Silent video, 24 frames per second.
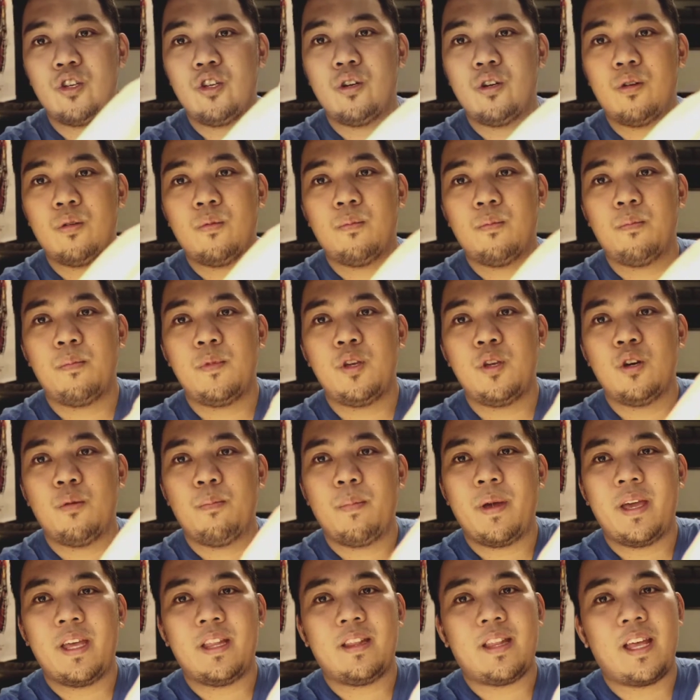So yung
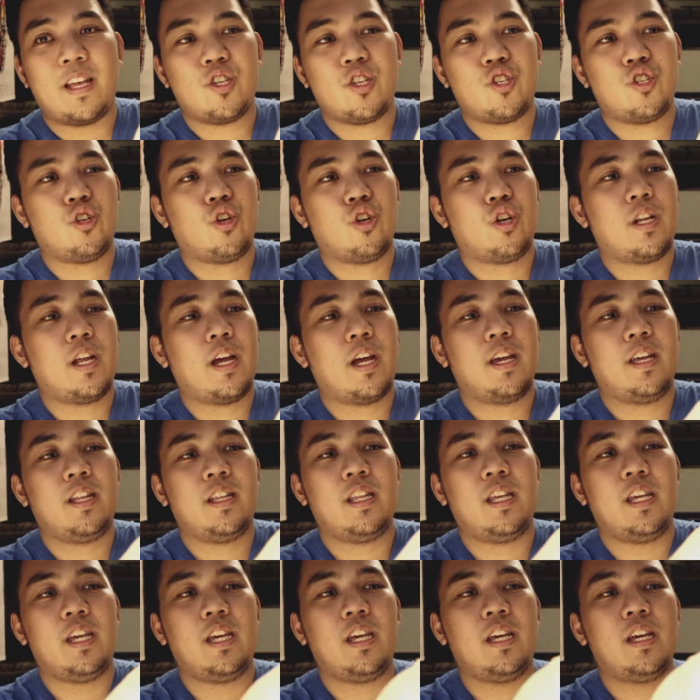yung may texture na
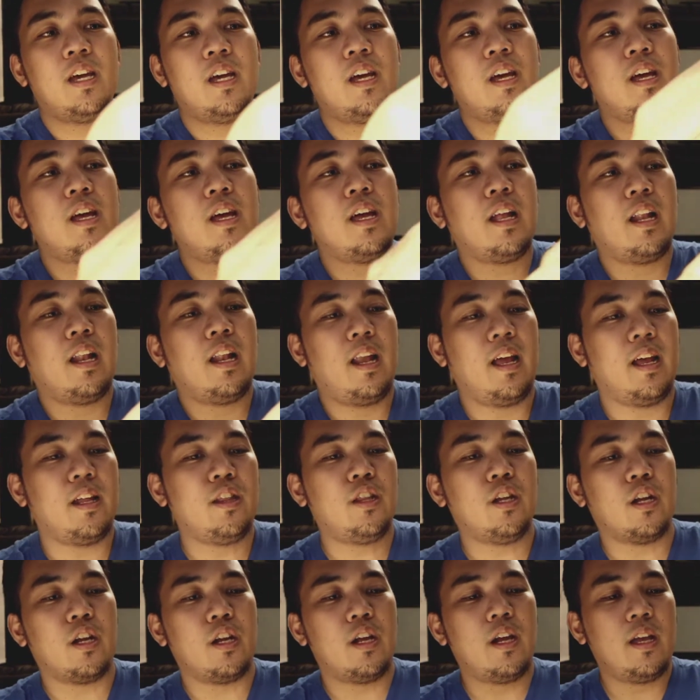hindi
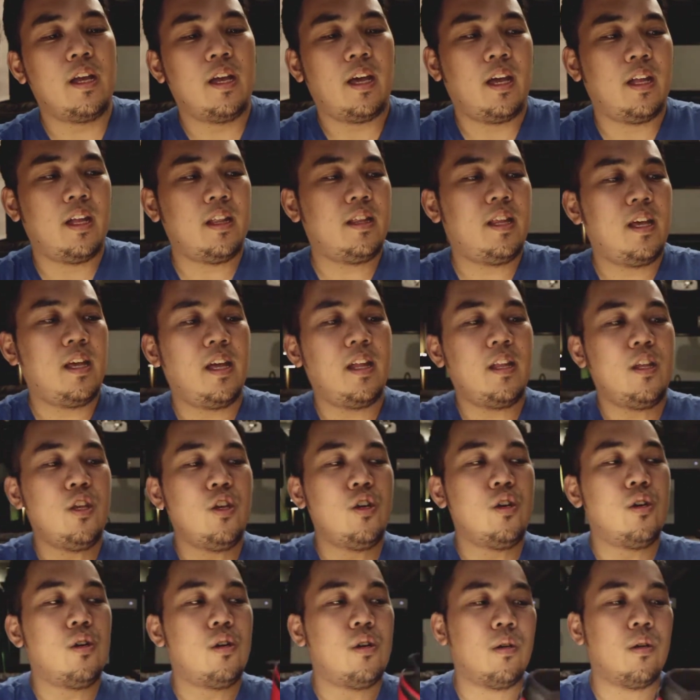leather. And then
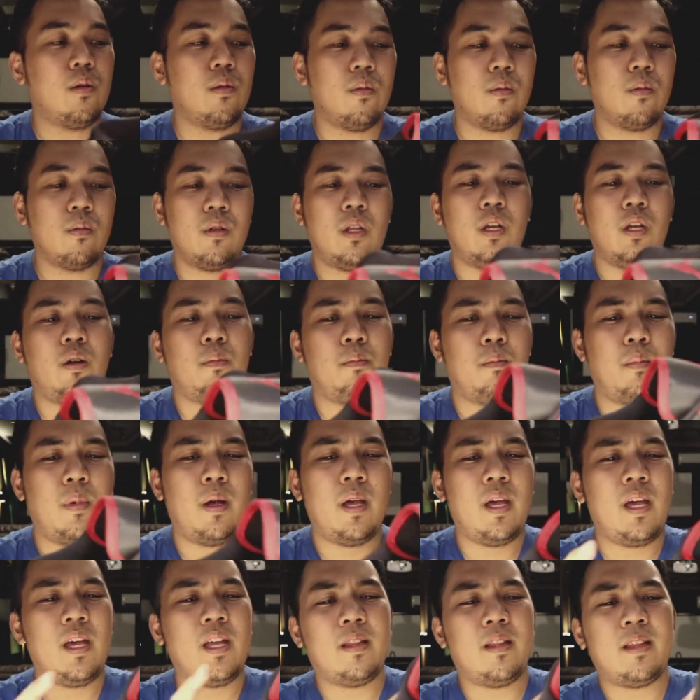yung
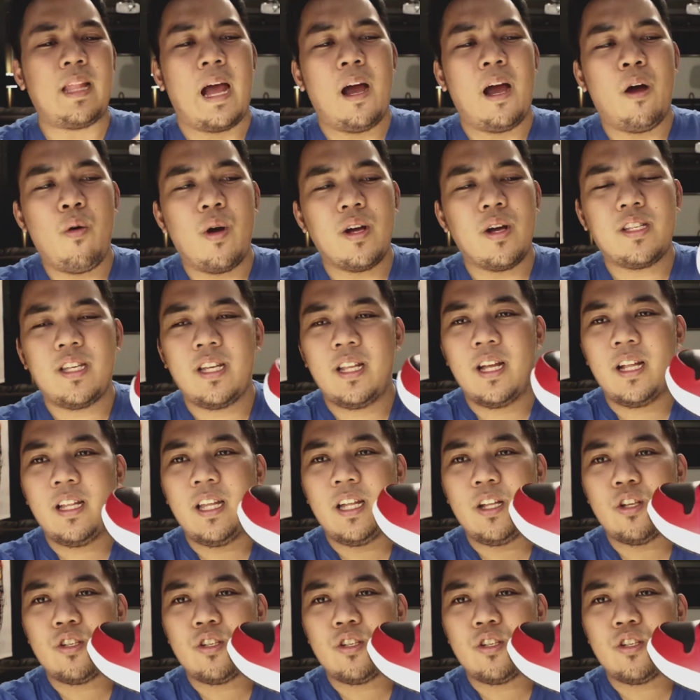may tawag sila